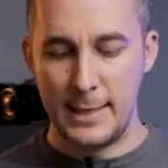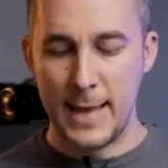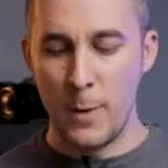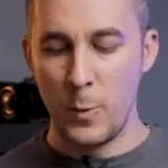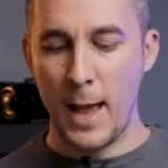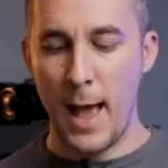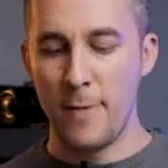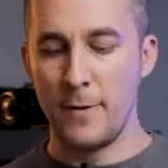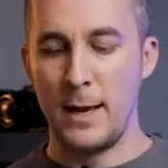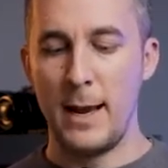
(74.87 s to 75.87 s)
Then we
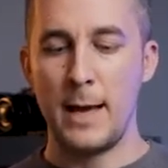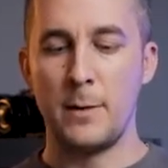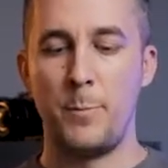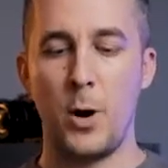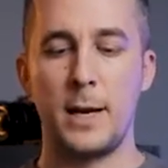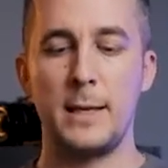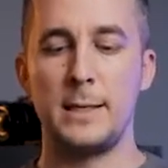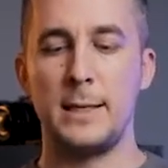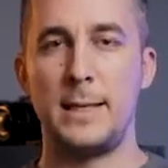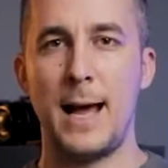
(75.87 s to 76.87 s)
have another pocket
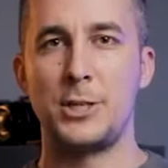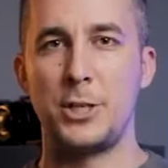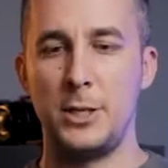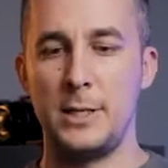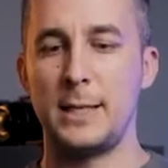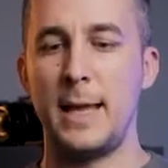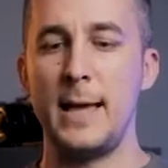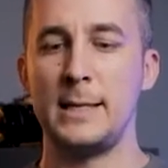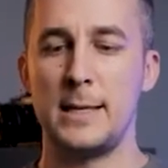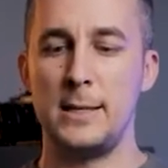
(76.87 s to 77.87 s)
attached to this
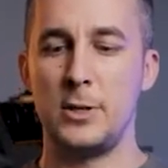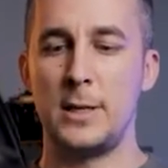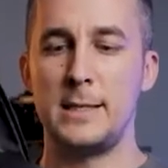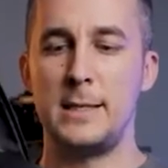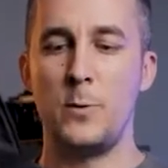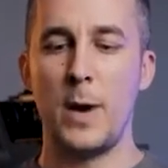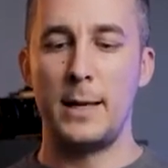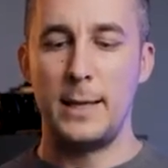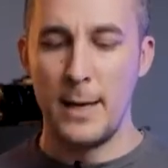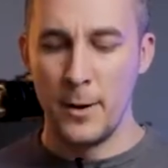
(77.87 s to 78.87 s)
case, as you can see right
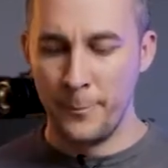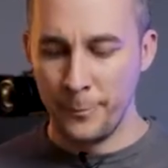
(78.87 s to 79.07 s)
here,